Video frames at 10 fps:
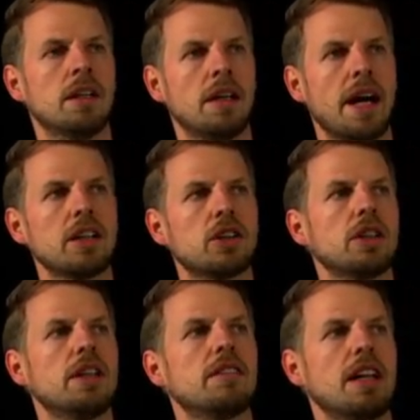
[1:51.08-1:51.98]
H
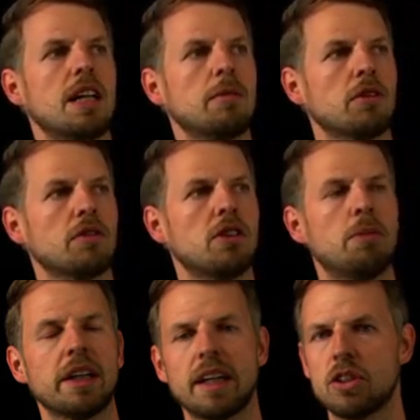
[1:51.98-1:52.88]
is an element of this
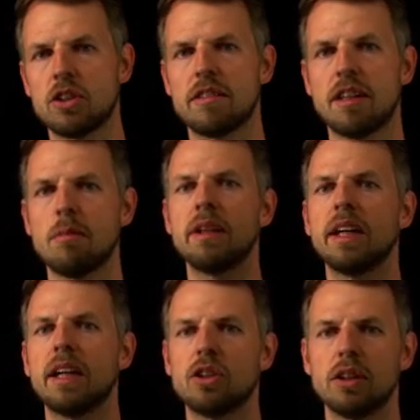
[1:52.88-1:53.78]
big H. Let's say big
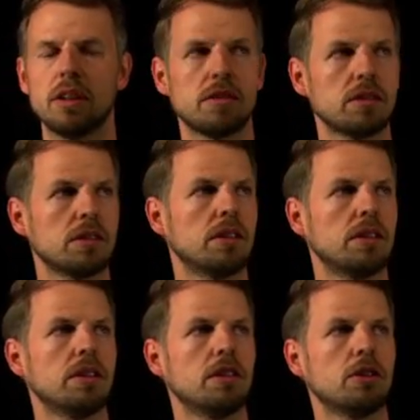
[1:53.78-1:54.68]
H is
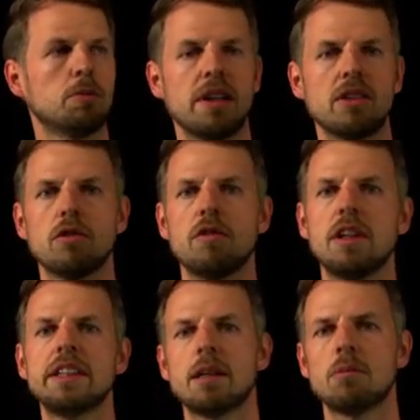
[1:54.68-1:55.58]
the space of
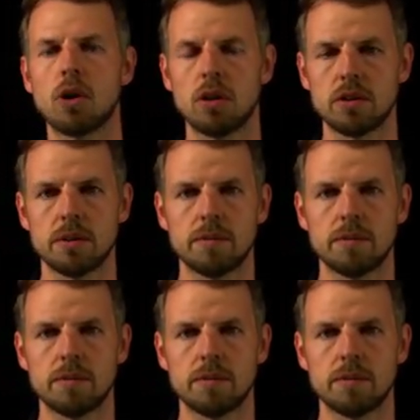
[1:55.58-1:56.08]
linear models,